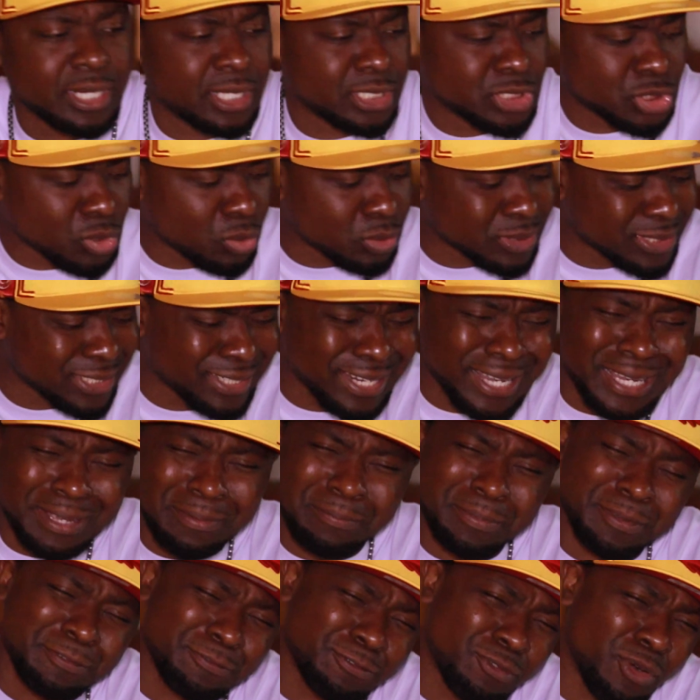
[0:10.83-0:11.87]
So today,
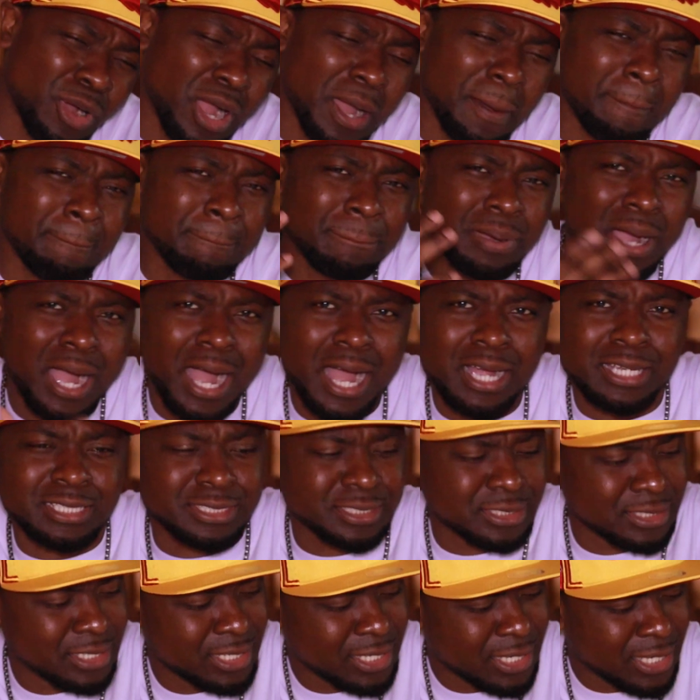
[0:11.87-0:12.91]
before I
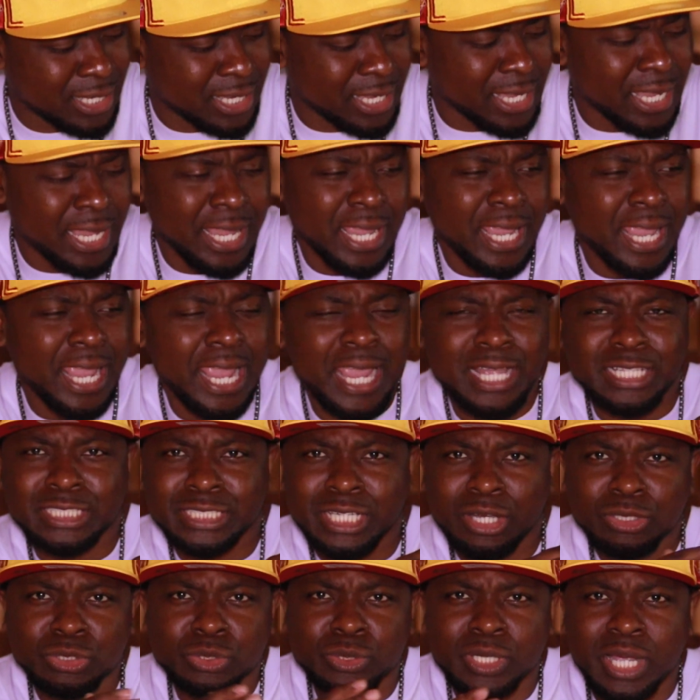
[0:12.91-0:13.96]
unbox and
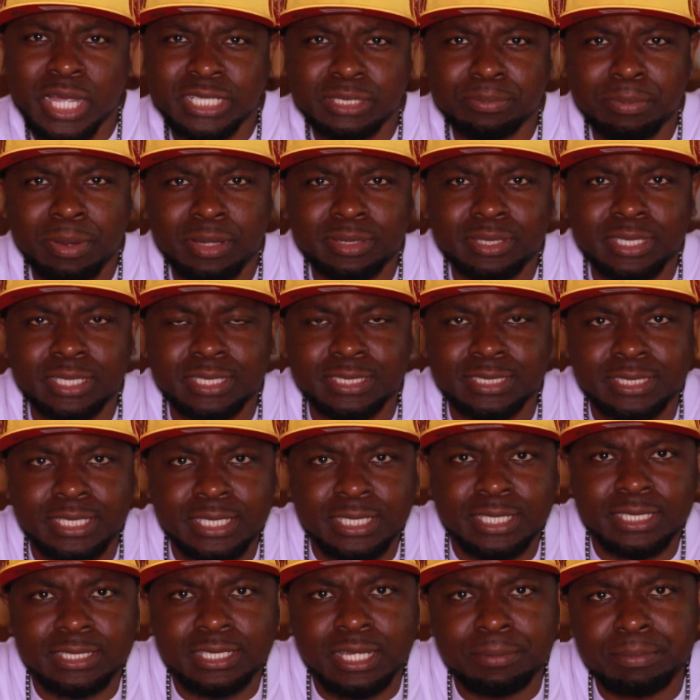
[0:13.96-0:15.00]
tell you guys about these
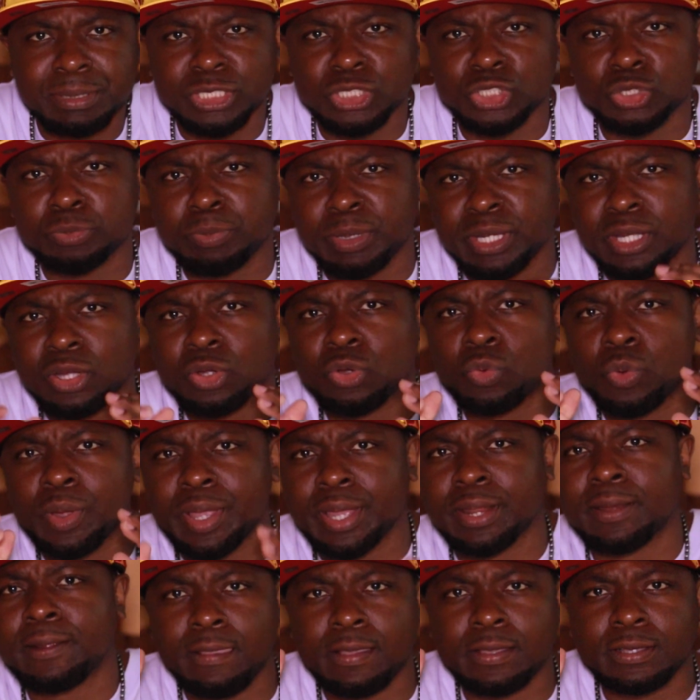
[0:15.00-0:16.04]
sneakers, let me just make a
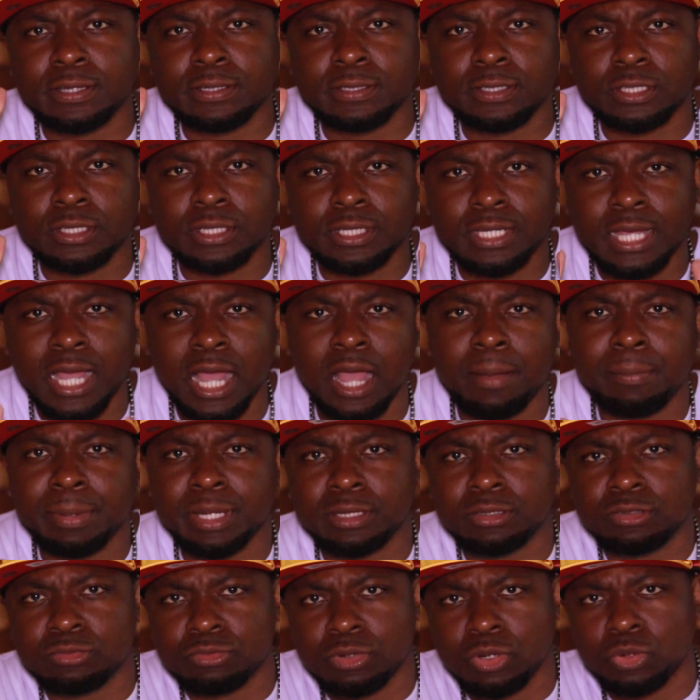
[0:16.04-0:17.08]
quick comment
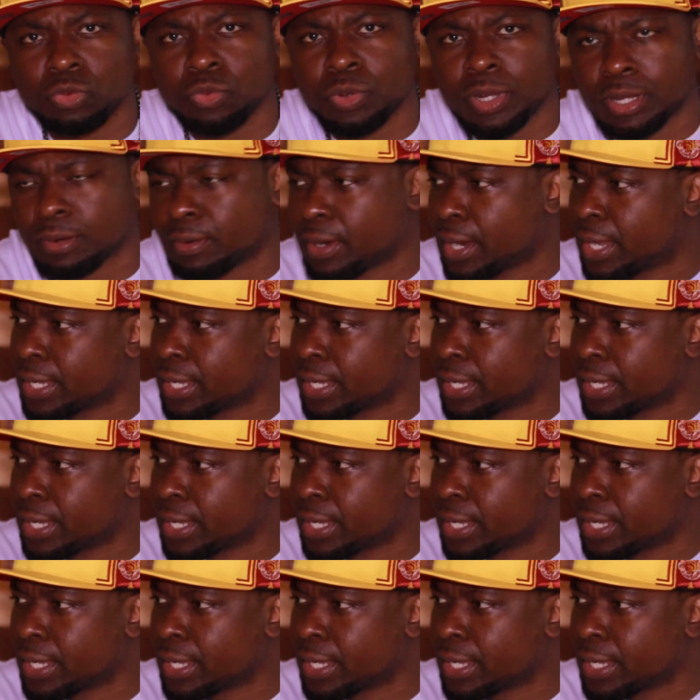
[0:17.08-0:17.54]
real quick, right?